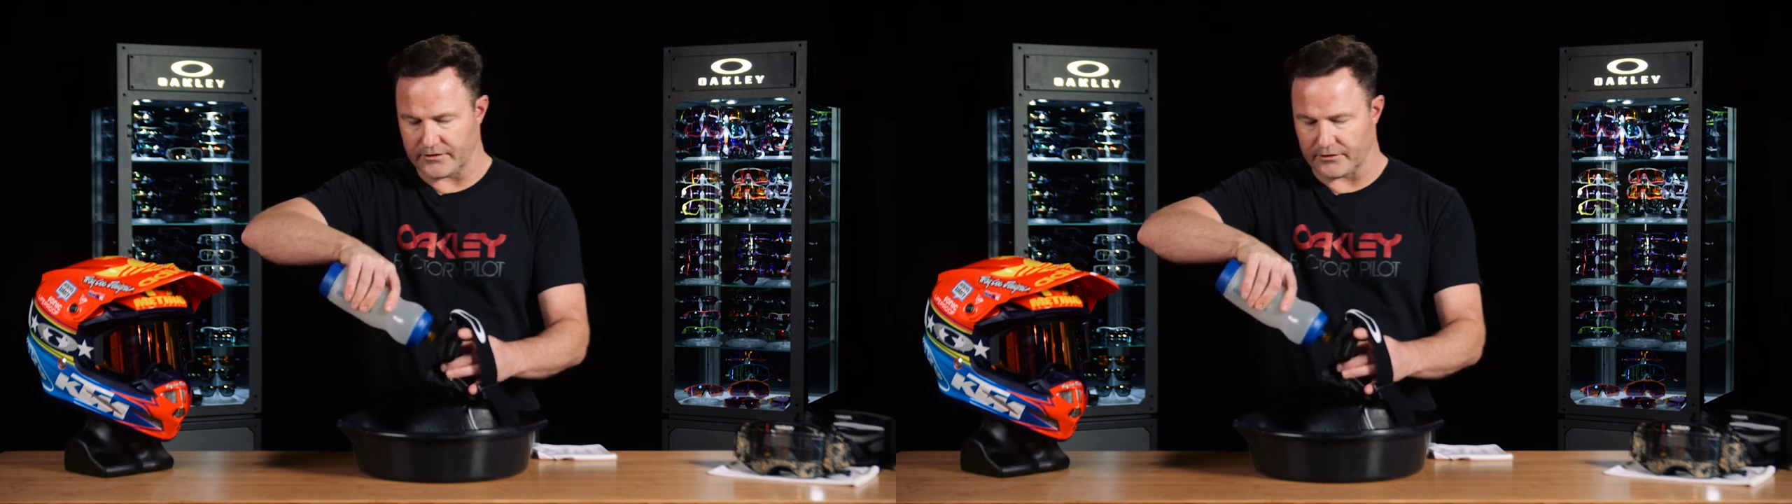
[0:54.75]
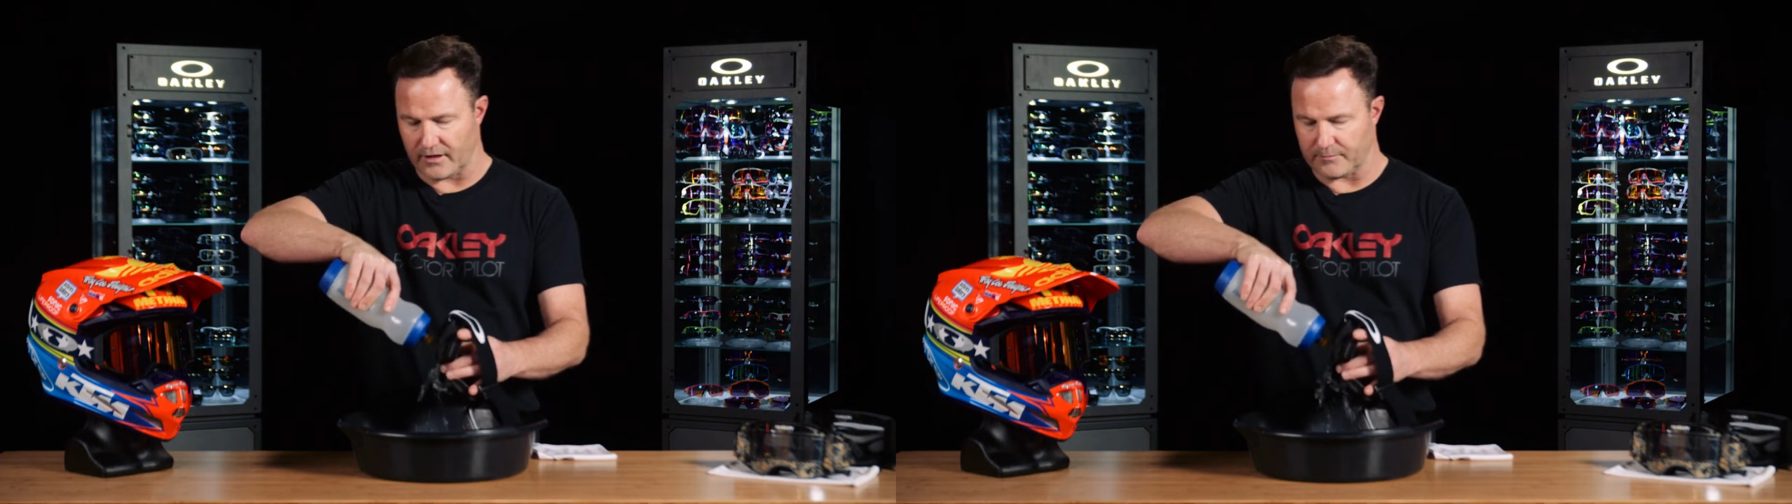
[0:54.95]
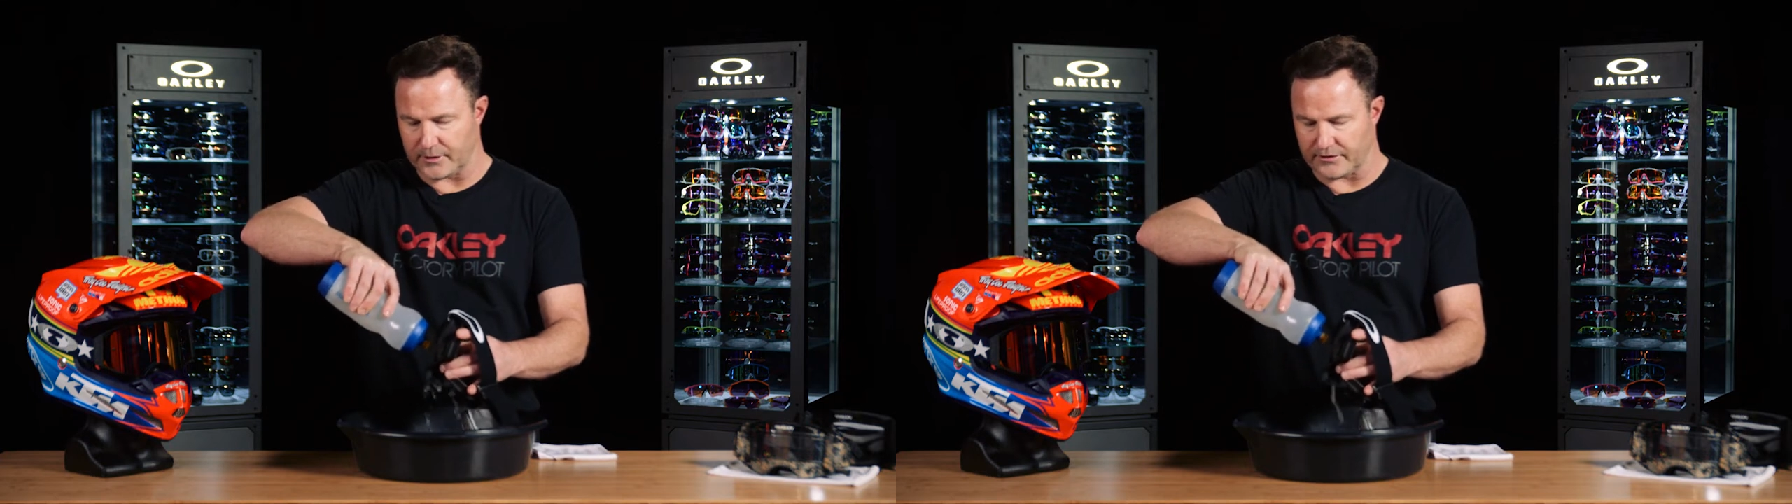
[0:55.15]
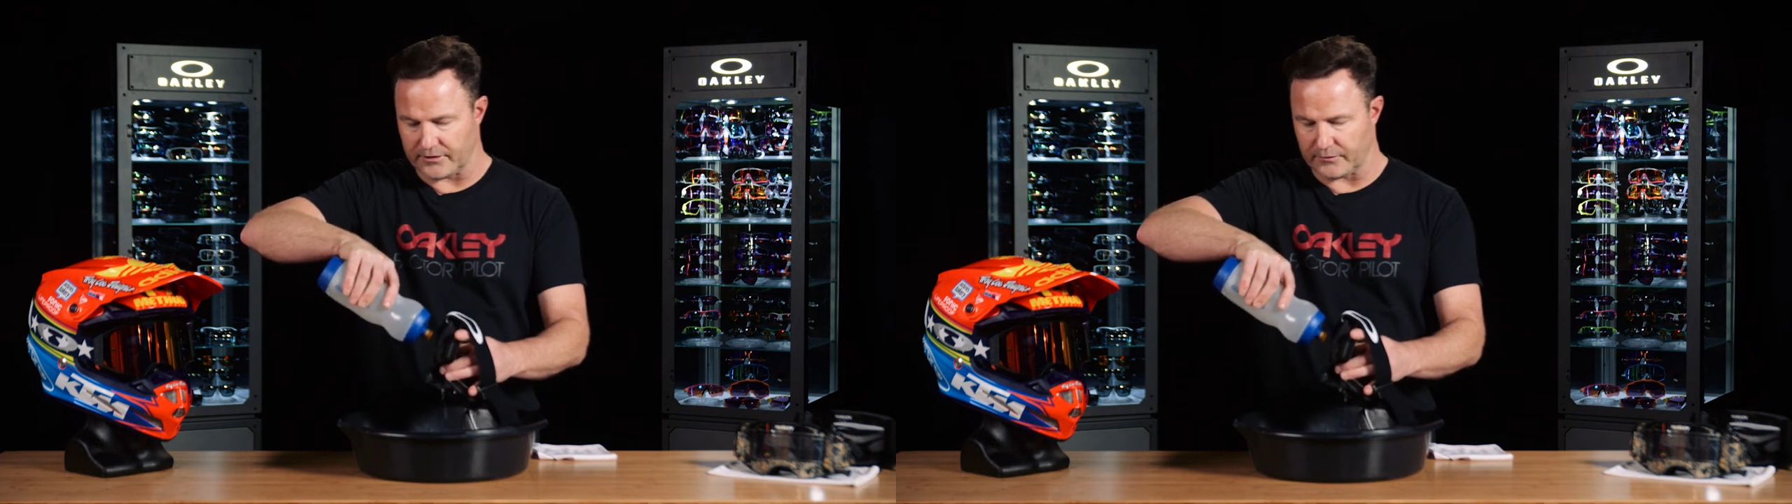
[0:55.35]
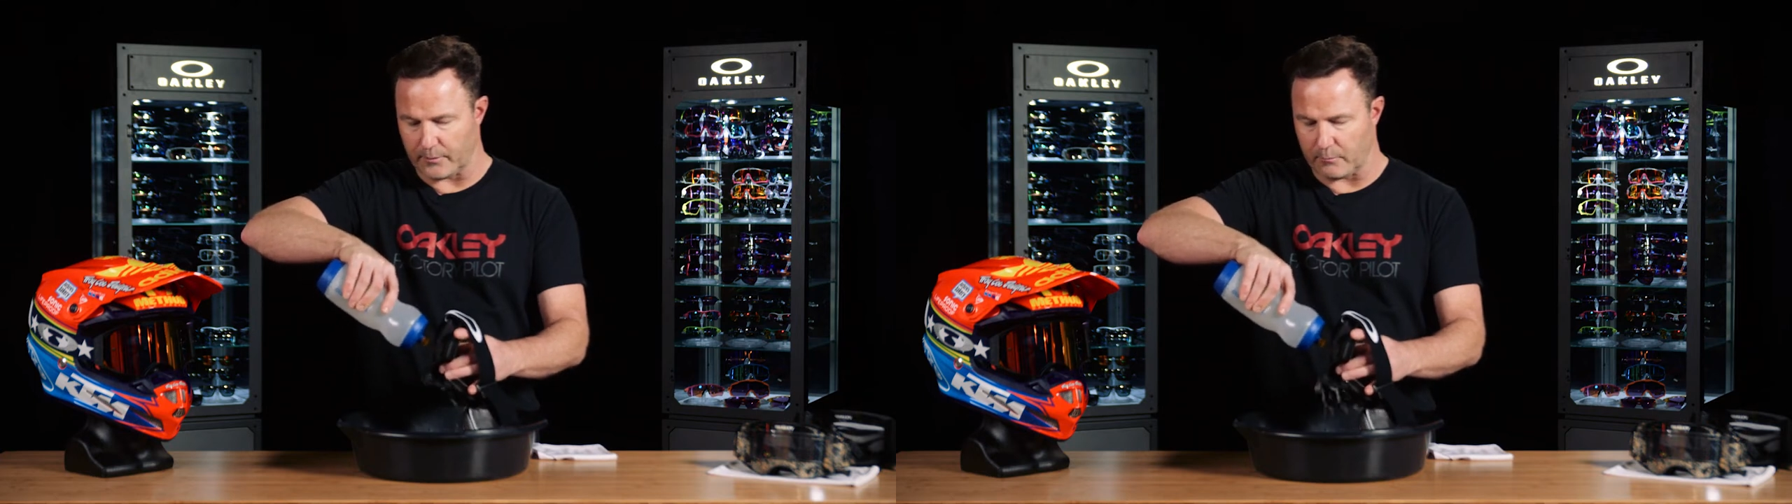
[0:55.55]
this off because
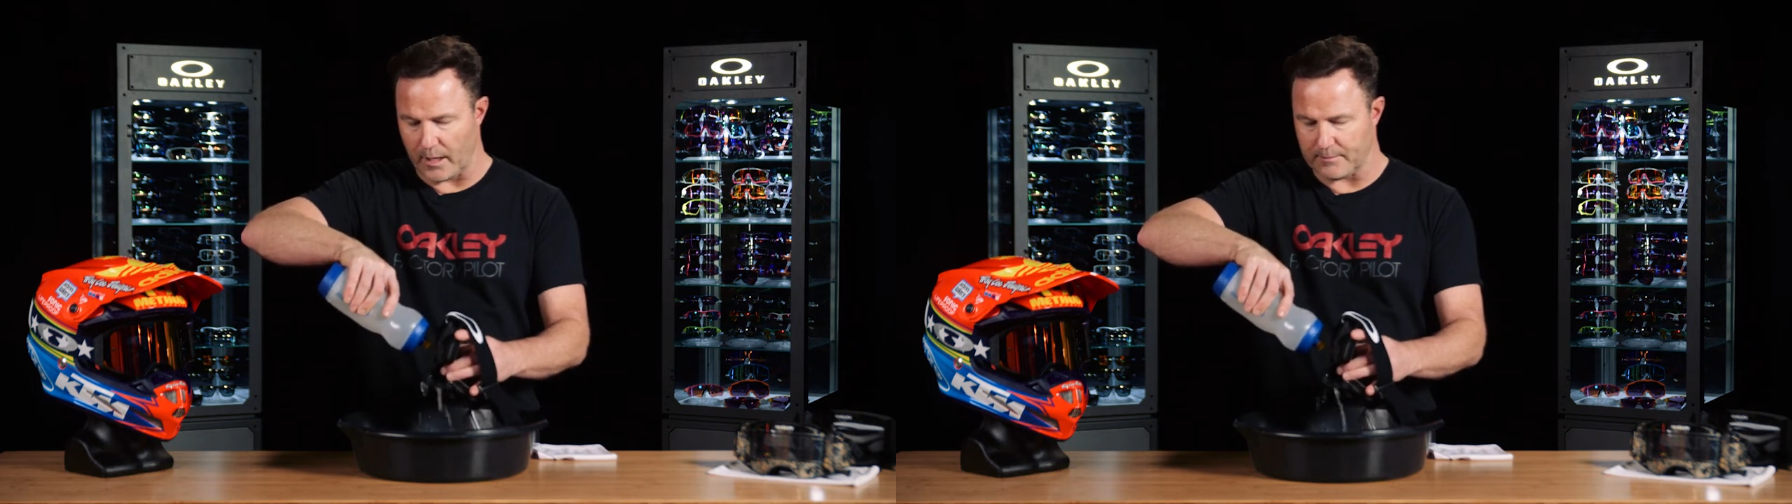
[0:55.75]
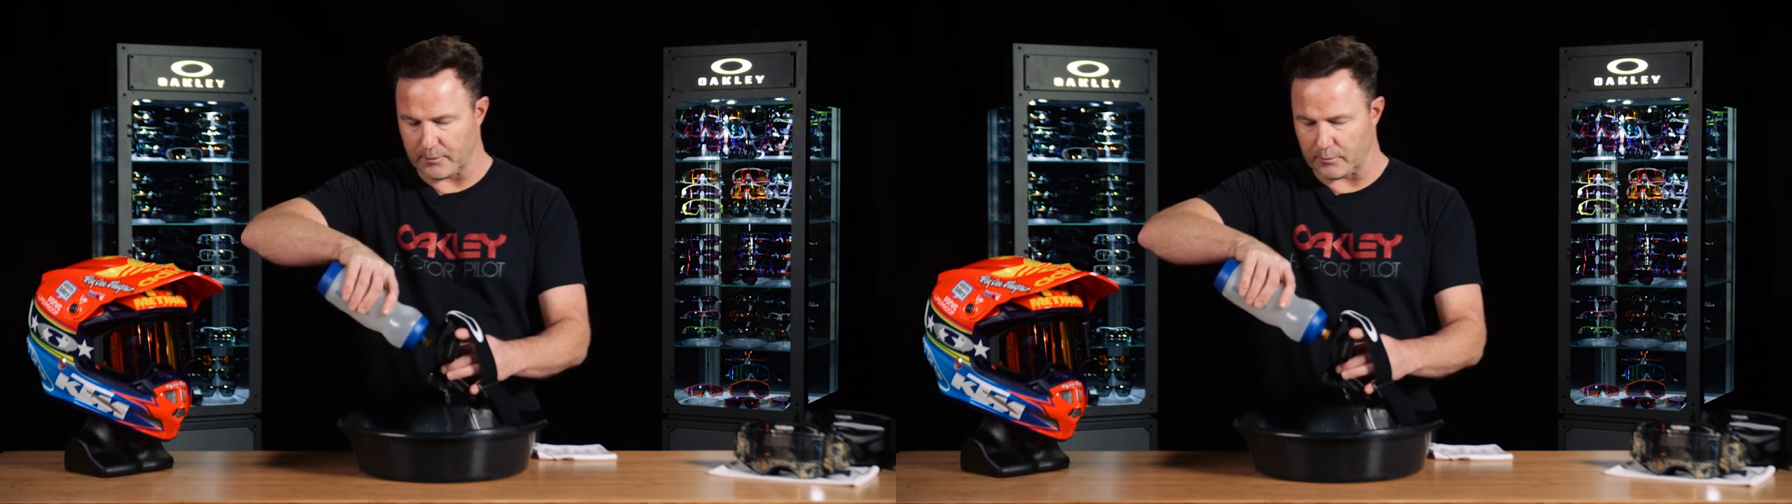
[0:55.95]
as we wipe it